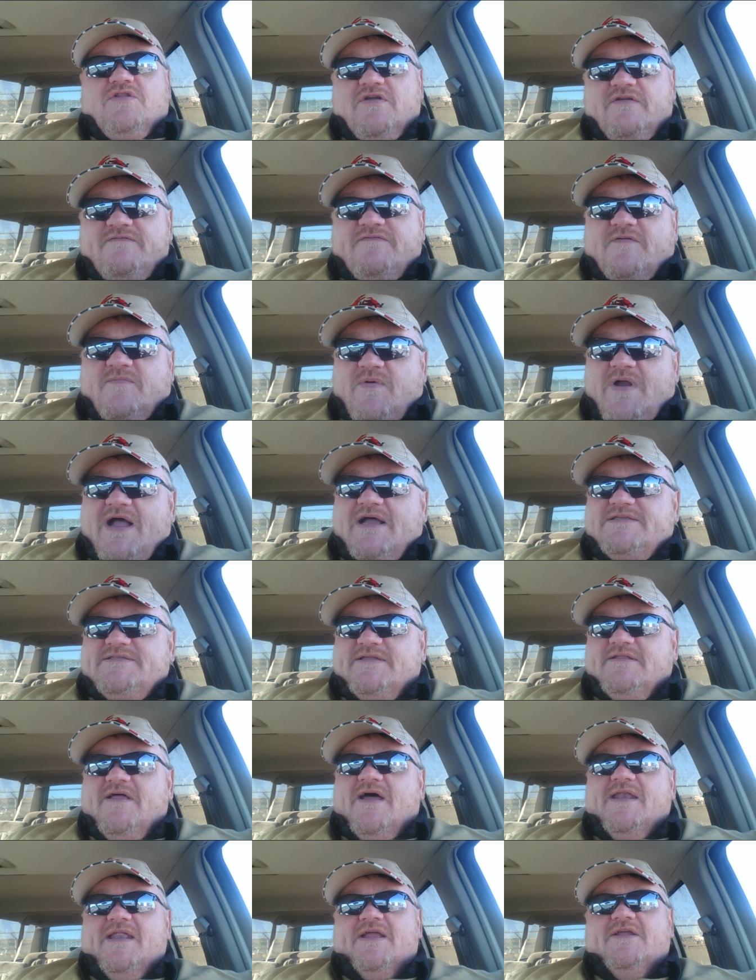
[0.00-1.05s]
look for brass a
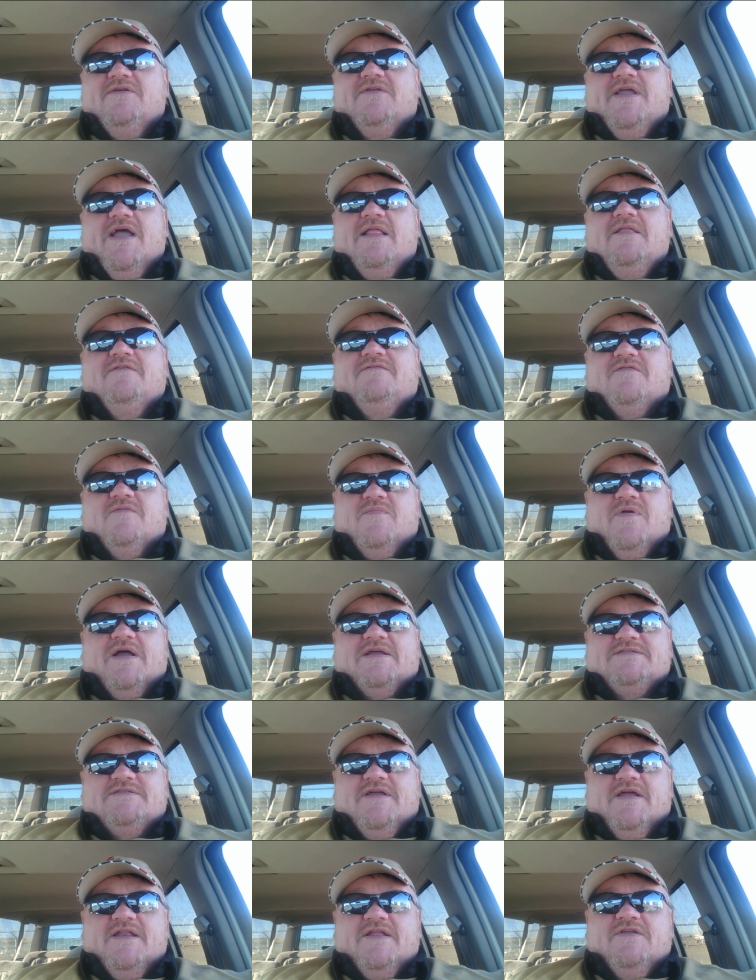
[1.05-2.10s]
lot. And I go, yeah, I look for
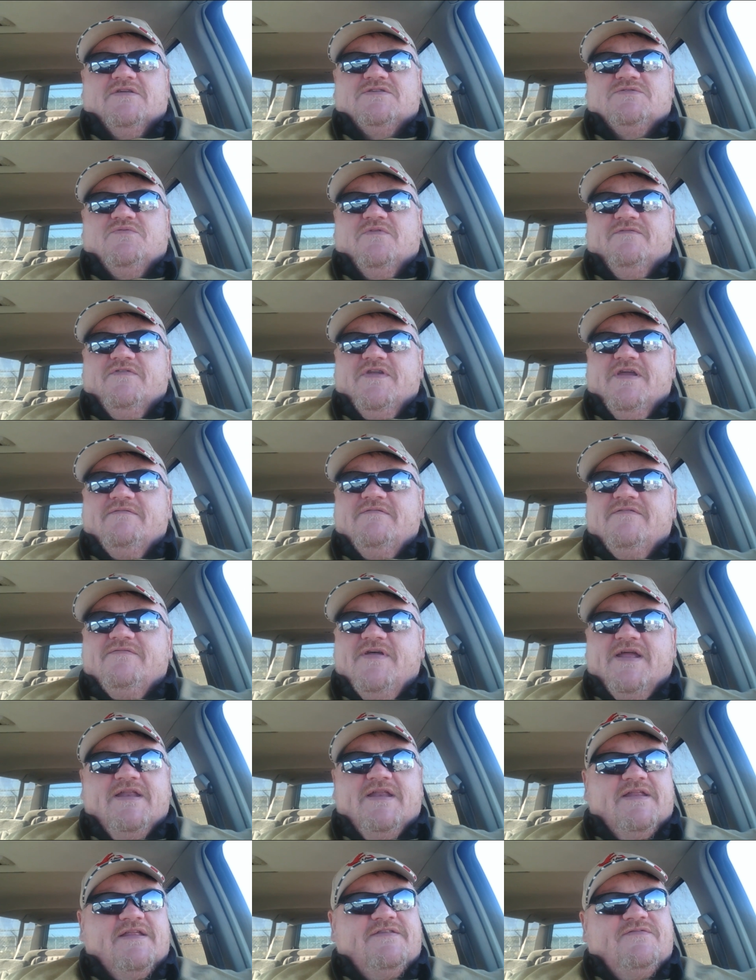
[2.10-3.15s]
brass a lot. And he goes, well, if you ever
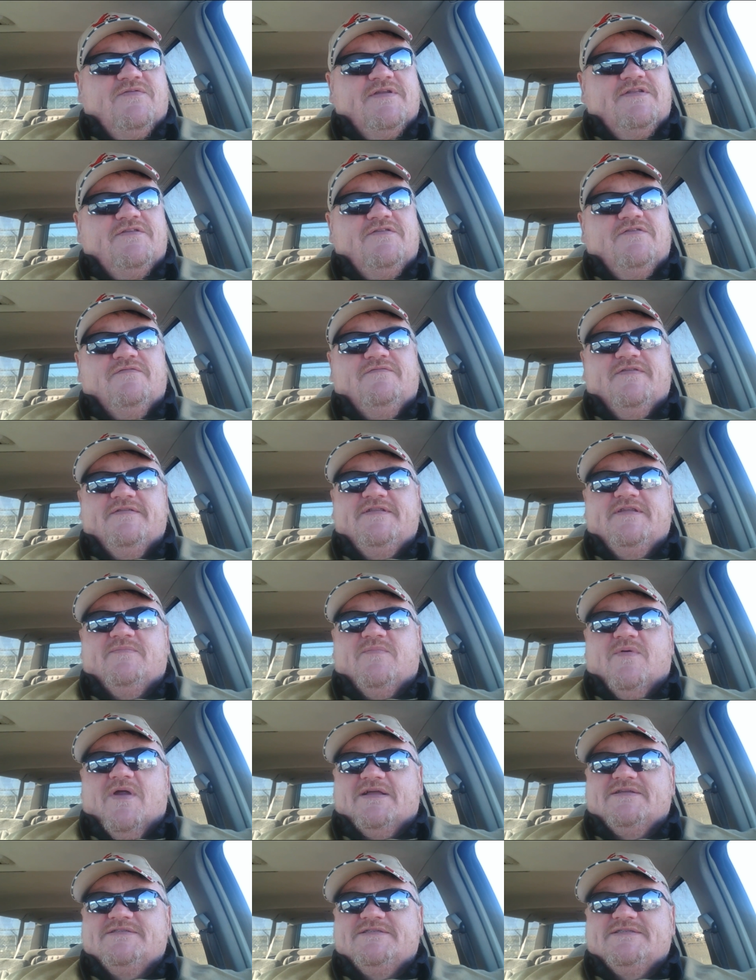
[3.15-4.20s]
find any 22-50
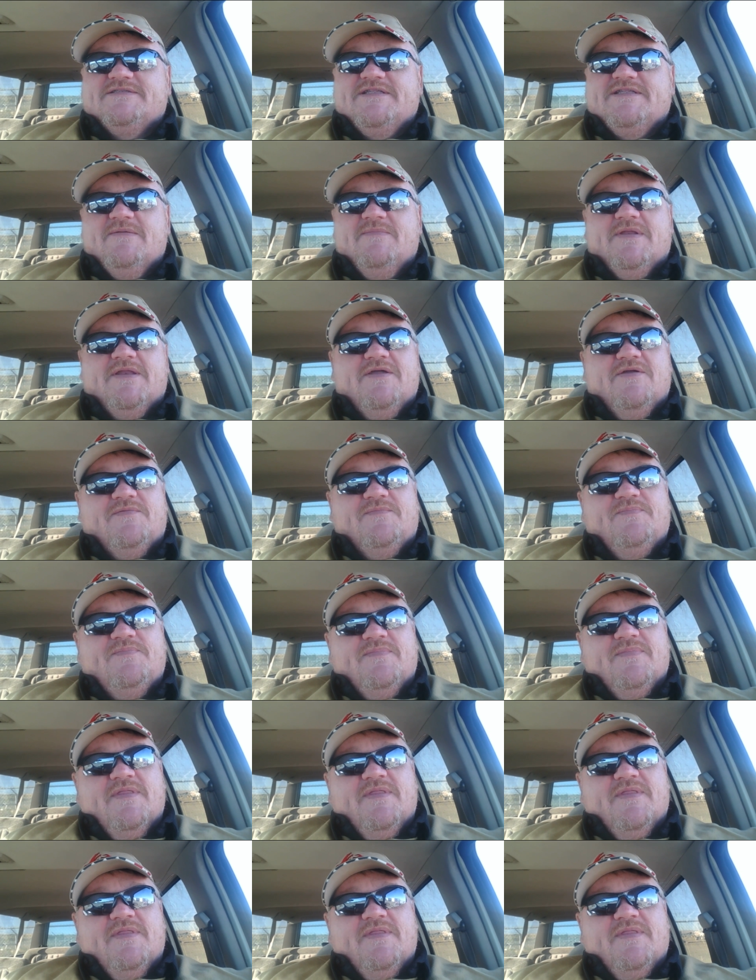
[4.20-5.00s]
brass, just let me know.